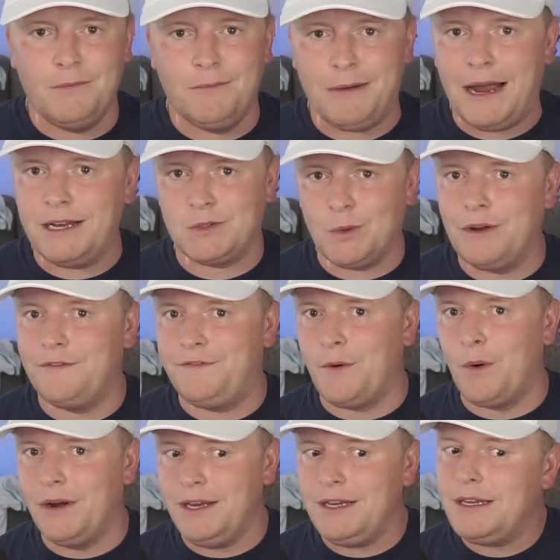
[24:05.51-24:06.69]
Minus
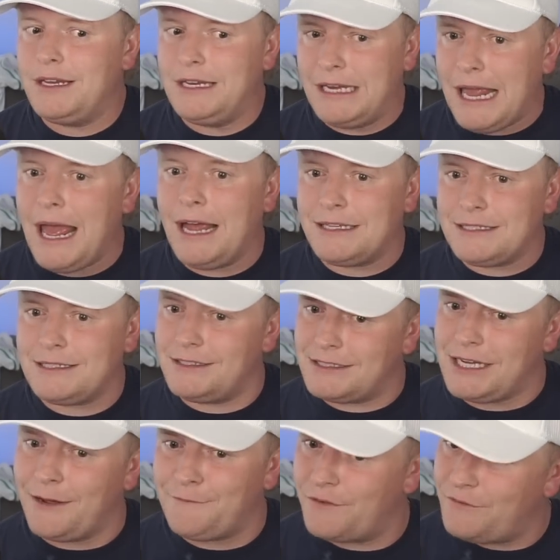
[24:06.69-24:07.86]
140? Yeah, it's
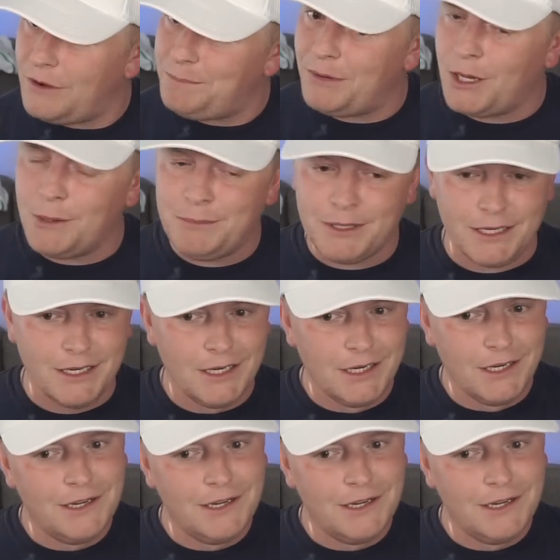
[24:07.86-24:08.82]
tough for football, but